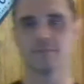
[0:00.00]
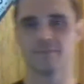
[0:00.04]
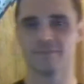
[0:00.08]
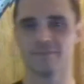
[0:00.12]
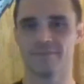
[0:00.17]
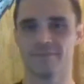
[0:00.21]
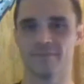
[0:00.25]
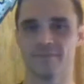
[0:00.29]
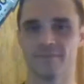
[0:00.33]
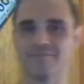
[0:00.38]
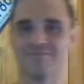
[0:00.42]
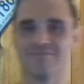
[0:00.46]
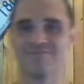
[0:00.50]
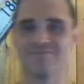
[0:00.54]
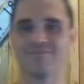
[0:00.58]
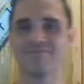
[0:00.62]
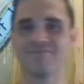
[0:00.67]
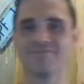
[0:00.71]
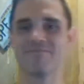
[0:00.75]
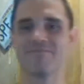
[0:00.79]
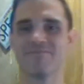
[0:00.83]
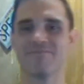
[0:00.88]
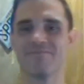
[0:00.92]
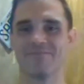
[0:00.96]

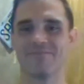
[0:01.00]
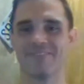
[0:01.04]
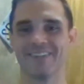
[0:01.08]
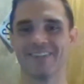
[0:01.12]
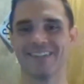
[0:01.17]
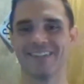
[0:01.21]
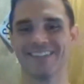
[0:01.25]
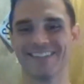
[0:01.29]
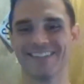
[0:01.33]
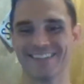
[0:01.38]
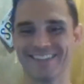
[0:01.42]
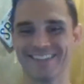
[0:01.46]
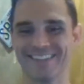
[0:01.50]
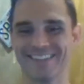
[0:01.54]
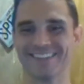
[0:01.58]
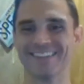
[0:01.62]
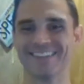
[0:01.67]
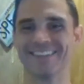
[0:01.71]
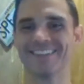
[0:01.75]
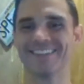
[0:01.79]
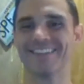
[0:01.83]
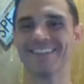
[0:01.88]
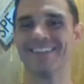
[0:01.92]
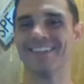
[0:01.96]

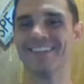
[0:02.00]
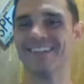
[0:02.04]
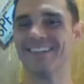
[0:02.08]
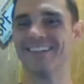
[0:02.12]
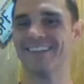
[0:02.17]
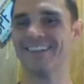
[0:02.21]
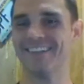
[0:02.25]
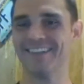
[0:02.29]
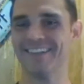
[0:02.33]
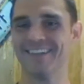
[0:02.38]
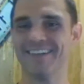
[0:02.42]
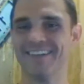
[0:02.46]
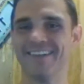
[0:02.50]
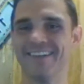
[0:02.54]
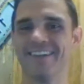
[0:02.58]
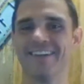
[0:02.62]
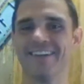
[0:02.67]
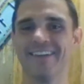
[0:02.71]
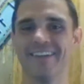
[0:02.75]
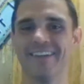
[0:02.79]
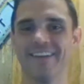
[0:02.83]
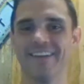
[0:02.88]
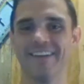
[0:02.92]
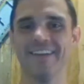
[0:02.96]

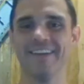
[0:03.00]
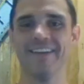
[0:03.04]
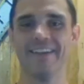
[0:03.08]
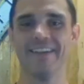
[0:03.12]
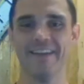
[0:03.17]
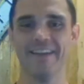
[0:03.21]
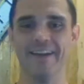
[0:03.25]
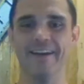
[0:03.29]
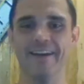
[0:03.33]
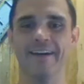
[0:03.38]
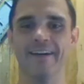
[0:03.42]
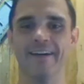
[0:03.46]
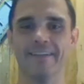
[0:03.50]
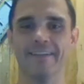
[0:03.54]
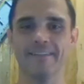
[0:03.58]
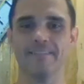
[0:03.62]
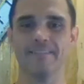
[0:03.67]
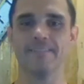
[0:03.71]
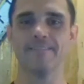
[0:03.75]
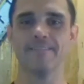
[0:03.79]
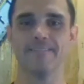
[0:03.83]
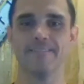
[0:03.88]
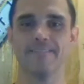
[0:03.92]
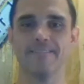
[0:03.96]

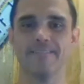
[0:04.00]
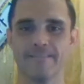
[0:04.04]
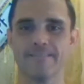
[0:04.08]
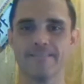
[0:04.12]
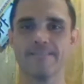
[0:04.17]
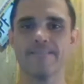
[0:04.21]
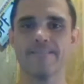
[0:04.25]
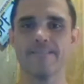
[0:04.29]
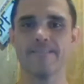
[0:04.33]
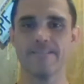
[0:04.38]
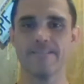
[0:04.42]
(silent)